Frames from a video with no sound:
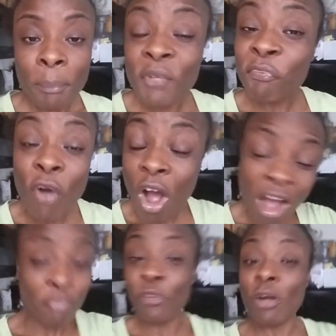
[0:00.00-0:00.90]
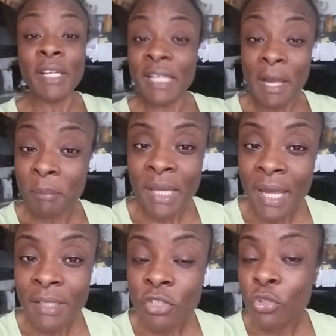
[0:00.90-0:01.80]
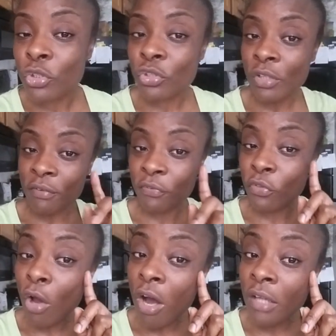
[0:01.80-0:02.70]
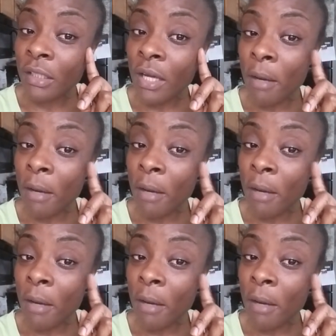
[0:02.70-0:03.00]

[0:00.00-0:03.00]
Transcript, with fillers: before uploading them kids, you should have thought